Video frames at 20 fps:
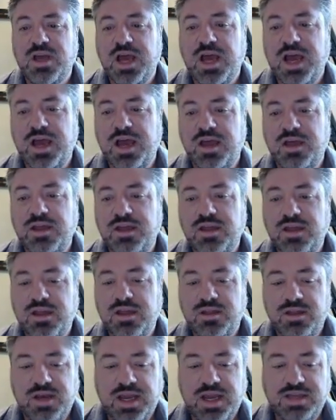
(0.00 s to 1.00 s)
The
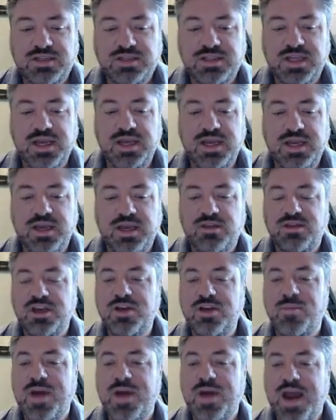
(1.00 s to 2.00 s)
next thing,
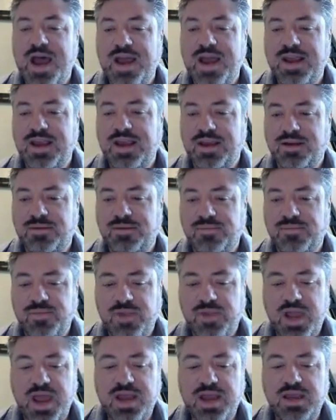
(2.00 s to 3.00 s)
think about hiking.
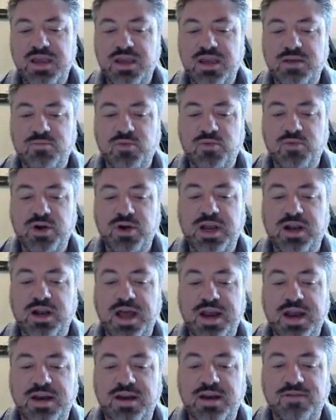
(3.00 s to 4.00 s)
Hiking can bring in a
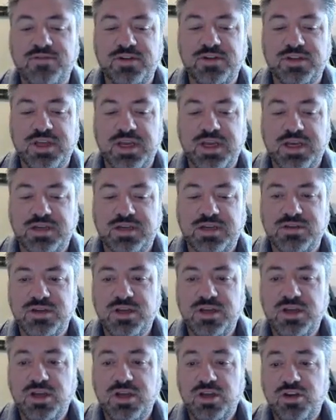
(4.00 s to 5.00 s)
lot of different things.
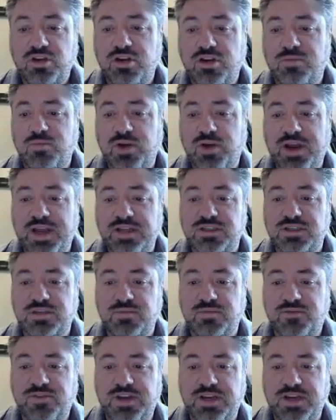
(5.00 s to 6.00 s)
You can bring in
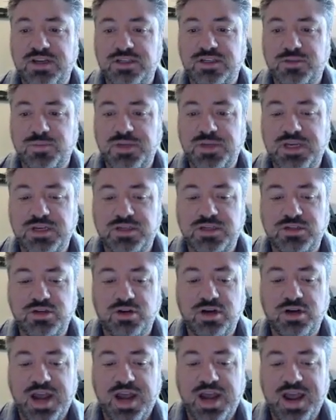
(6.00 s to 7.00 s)
some fitness because
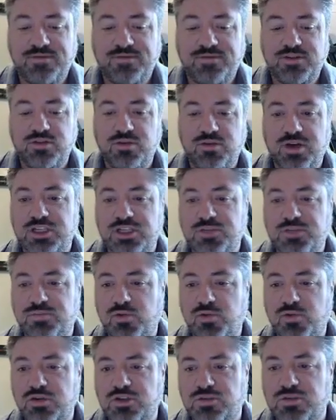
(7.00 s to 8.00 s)
you're going to have to
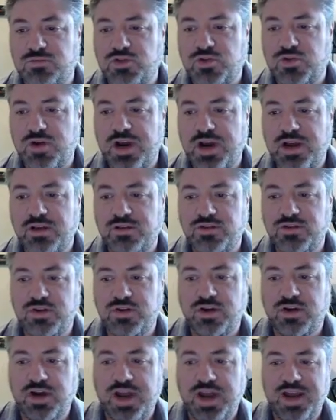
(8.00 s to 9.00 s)
explore some trails.
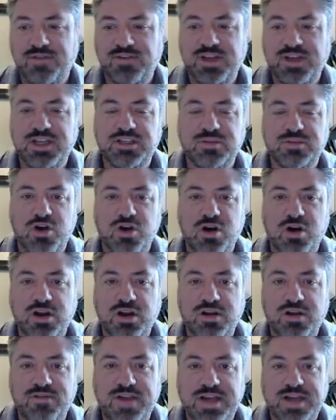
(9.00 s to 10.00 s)
You're going to have to get some
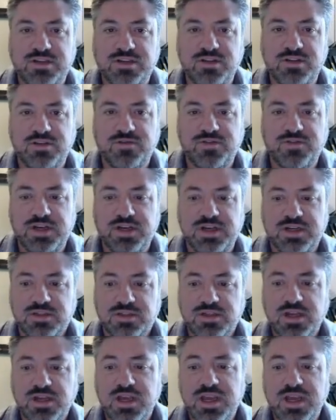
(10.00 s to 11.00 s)
cardiovascular
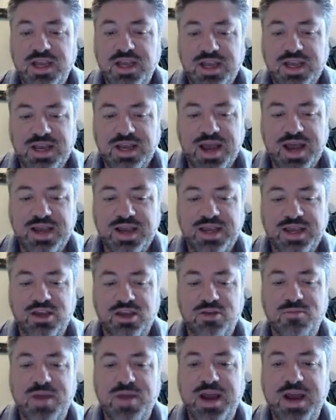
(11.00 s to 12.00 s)
fitness. In
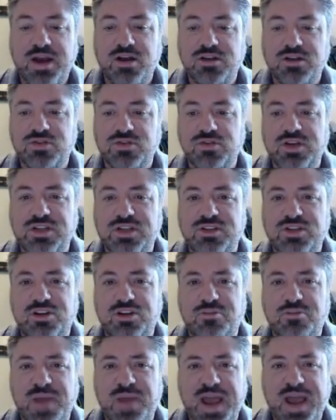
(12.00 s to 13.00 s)
hiking, you might also
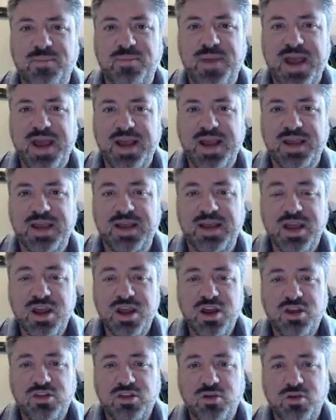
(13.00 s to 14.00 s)
consider backpacking,
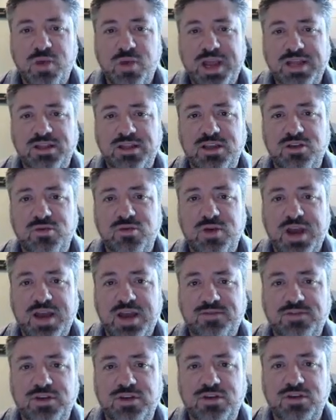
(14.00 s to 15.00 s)
the weight that you would
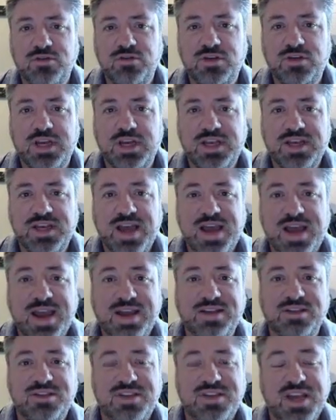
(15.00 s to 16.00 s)
have to do to
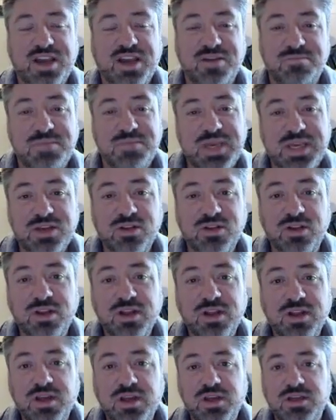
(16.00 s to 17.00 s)
hike, to take a
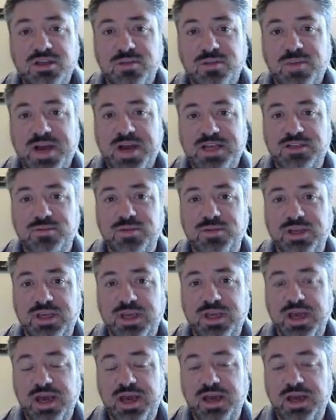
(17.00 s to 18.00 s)
meal, to
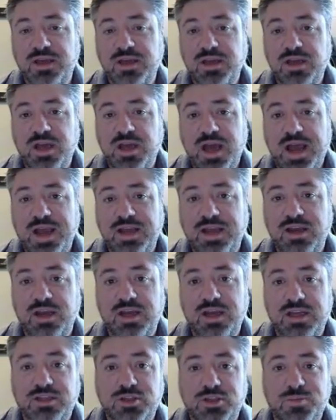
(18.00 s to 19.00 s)
possibly hike
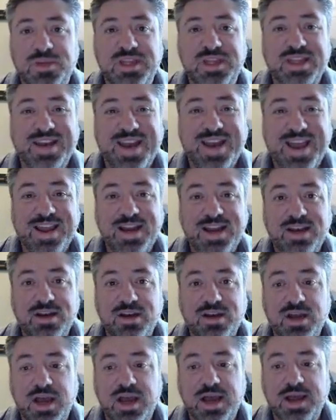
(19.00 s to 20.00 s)
and spend the night
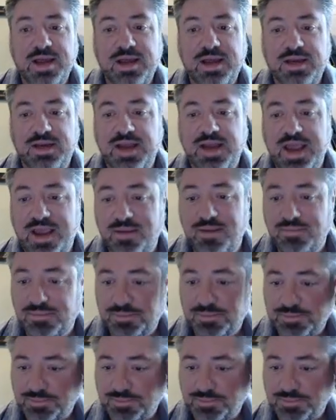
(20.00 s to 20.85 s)
and camp.